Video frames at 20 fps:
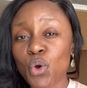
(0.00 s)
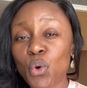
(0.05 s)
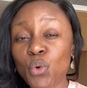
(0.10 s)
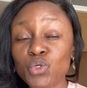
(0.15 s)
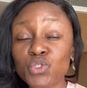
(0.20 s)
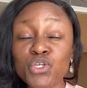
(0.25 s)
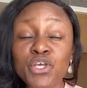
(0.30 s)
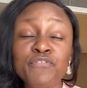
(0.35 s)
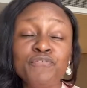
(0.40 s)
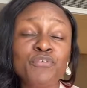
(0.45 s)

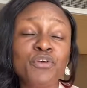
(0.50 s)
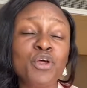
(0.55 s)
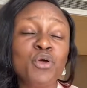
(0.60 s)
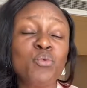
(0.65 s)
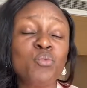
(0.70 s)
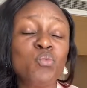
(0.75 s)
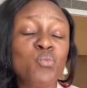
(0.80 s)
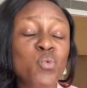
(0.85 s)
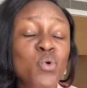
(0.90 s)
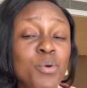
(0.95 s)
So if you're a
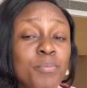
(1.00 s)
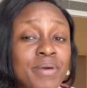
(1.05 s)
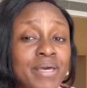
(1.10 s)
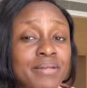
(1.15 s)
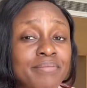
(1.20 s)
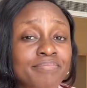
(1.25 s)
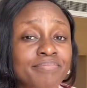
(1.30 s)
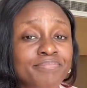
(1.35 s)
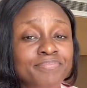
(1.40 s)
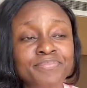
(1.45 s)

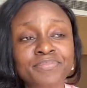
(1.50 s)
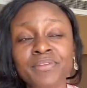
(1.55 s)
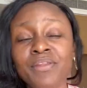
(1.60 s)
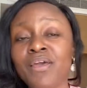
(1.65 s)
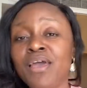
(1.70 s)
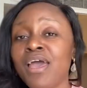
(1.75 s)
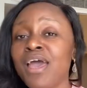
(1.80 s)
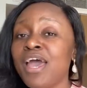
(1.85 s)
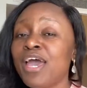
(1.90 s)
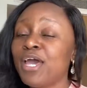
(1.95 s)
woman
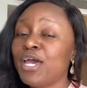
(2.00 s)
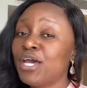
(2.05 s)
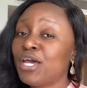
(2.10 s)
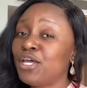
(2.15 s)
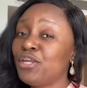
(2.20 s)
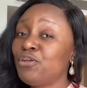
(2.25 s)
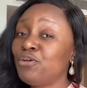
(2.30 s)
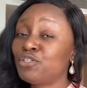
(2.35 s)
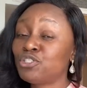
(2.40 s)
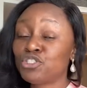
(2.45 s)

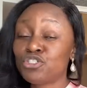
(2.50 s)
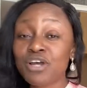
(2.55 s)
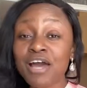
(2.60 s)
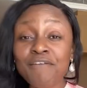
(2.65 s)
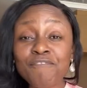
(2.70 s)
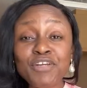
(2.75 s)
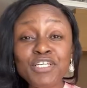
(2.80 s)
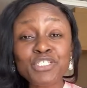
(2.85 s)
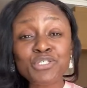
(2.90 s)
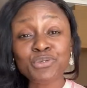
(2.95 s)
and you're
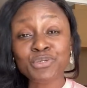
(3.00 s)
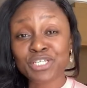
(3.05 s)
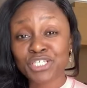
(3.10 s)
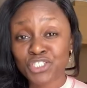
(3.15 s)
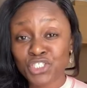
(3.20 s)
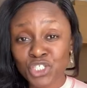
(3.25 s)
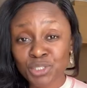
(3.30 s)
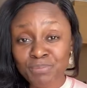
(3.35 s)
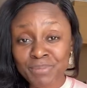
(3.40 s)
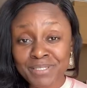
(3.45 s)
traveling to
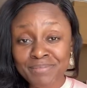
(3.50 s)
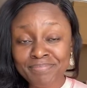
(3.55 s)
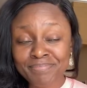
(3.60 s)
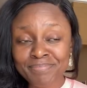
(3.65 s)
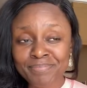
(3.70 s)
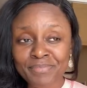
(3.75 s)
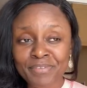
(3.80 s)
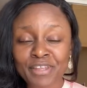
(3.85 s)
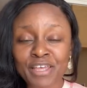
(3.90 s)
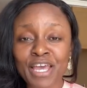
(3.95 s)
Egypt
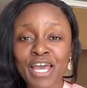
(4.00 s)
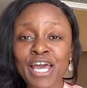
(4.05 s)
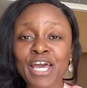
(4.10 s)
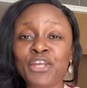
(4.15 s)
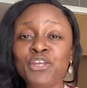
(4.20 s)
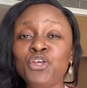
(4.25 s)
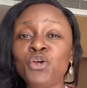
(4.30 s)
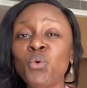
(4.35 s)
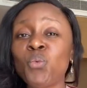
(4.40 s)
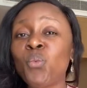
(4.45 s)

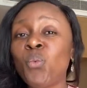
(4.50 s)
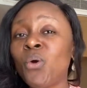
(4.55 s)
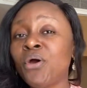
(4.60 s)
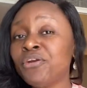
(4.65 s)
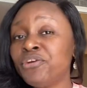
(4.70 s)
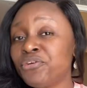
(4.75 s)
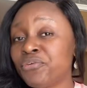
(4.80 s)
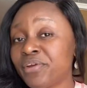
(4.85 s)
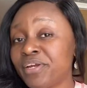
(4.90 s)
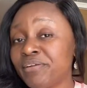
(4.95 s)
and you're
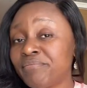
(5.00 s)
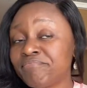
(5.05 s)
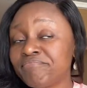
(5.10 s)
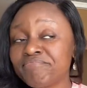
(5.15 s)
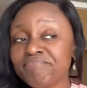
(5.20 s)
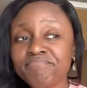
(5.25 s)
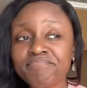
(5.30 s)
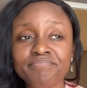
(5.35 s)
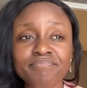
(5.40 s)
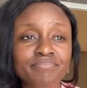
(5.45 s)
wondering,
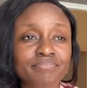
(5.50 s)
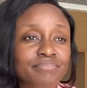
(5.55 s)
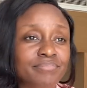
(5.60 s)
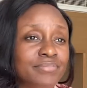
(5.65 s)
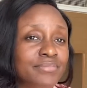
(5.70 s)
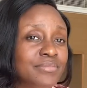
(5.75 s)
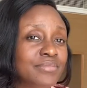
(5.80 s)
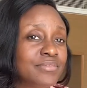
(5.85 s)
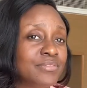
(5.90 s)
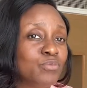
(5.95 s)

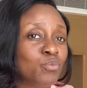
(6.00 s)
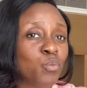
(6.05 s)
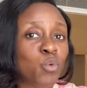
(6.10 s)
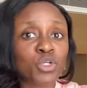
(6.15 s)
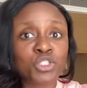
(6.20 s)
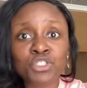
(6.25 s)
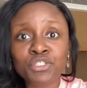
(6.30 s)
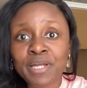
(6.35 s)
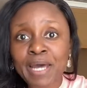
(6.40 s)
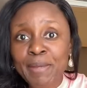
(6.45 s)
what
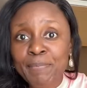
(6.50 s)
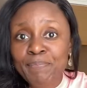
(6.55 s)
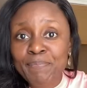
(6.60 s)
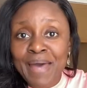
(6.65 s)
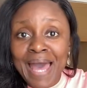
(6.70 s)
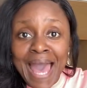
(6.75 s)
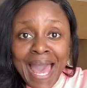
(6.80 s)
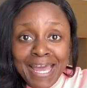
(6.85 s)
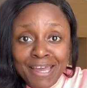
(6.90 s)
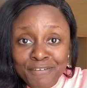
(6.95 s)
should I
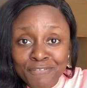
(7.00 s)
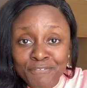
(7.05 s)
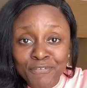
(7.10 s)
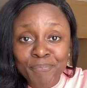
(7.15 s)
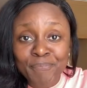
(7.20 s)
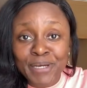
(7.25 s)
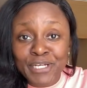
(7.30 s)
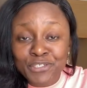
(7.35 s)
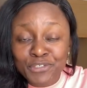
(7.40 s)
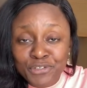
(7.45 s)
pack for
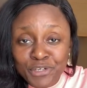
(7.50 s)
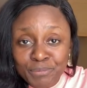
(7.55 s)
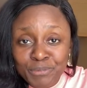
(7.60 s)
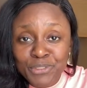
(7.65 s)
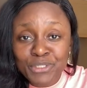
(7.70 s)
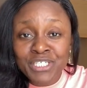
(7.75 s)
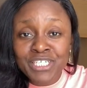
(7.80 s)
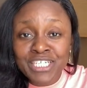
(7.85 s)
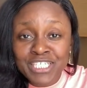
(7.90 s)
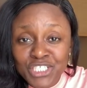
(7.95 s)
my trip
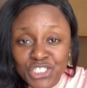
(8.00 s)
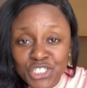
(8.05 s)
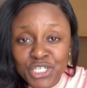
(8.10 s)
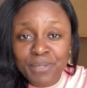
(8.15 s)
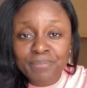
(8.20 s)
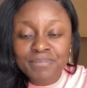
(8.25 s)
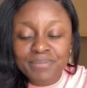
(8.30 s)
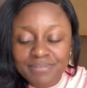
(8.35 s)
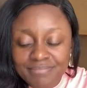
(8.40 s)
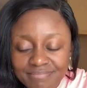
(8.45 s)
to
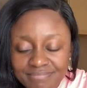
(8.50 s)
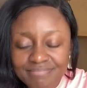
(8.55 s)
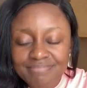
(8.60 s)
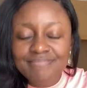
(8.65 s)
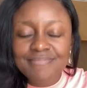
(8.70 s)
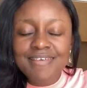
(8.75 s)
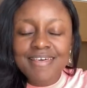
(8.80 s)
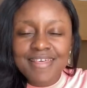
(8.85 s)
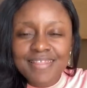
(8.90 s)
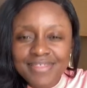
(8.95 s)
Egypt?
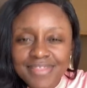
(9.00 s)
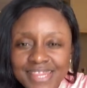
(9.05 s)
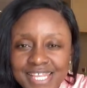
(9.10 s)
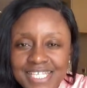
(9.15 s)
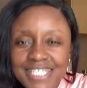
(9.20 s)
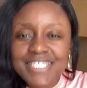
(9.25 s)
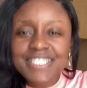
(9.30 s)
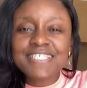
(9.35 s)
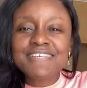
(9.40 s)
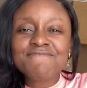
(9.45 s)

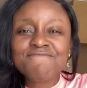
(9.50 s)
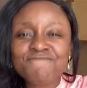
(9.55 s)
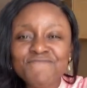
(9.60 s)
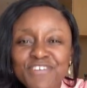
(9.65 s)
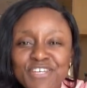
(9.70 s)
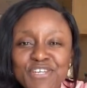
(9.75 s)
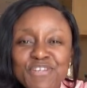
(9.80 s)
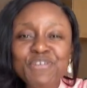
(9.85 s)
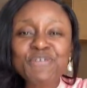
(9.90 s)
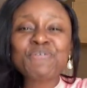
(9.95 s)
This
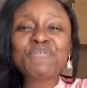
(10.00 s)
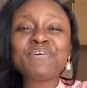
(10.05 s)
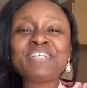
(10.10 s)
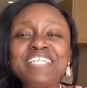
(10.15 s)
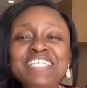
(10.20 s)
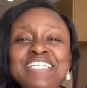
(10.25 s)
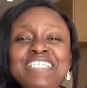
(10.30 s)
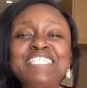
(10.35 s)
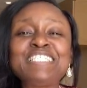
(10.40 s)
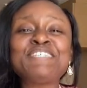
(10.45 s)
video
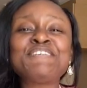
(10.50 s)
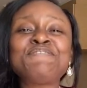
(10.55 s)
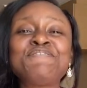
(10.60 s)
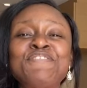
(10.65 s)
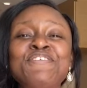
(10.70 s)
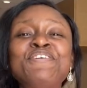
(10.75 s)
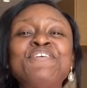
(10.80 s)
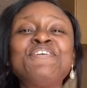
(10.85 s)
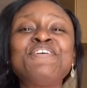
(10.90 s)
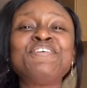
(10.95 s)
is
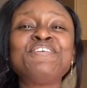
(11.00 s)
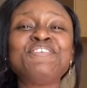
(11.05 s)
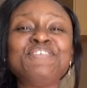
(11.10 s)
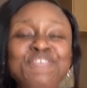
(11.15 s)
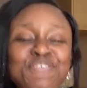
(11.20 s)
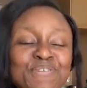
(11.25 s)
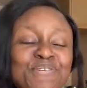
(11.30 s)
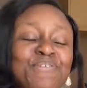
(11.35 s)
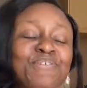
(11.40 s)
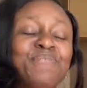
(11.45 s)
for
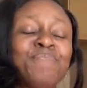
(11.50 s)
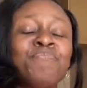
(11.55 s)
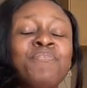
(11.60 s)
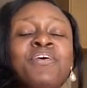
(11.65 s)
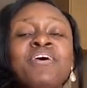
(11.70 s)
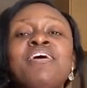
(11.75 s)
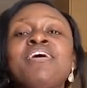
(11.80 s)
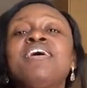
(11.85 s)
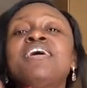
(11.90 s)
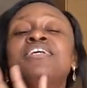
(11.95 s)
you.
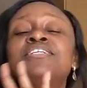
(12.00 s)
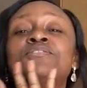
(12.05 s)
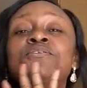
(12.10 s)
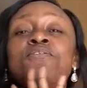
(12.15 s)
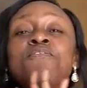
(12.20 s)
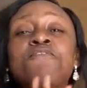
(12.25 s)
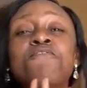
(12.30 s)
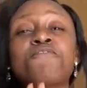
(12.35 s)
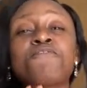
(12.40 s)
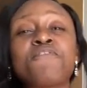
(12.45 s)
So
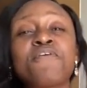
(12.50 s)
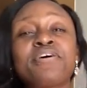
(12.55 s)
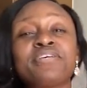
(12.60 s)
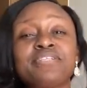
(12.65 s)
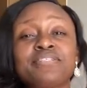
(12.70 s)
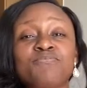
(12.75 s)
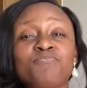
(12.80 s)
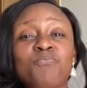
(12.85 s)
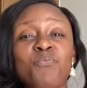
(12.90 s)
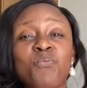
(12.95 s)
the
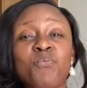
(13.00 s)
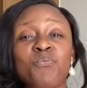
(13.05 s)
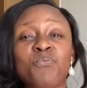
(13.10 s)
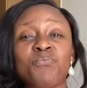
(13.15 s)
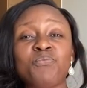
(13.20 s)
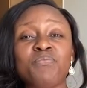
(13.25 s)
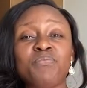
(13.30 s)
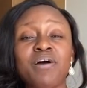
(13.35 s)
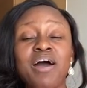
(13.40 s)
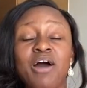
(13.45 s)
first
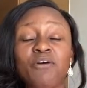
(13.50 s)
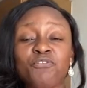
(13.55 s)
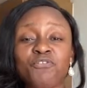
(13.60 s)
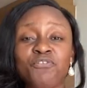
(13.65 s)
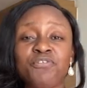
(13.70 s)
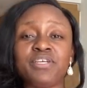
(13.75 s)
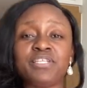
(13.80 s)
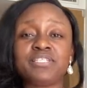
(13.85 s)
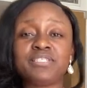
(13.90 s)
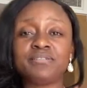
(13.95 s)

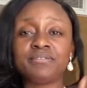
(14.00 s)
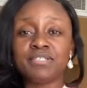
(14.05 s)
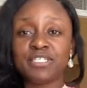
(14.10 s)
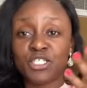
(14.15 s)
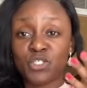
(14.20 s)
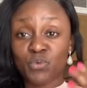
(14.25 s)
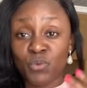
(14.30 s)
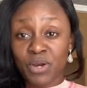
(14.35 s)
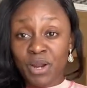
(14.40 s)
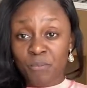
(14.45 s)
outfit
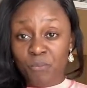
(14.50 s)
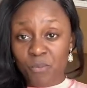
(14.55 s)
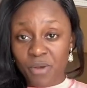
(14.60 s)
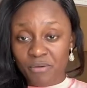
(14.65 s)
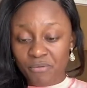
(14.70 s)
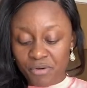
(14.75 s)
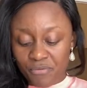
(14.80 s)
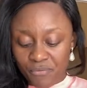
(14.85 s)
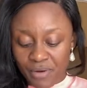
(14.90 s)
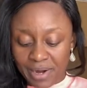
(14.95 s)
is what I'm
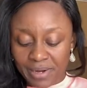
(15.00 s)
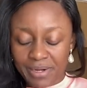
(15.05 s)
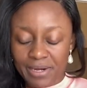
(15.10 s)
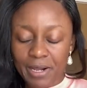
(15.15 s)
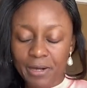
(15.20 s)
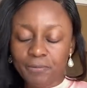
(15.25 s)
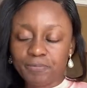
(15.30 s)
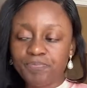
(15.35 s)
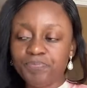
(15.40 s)
wearing right now.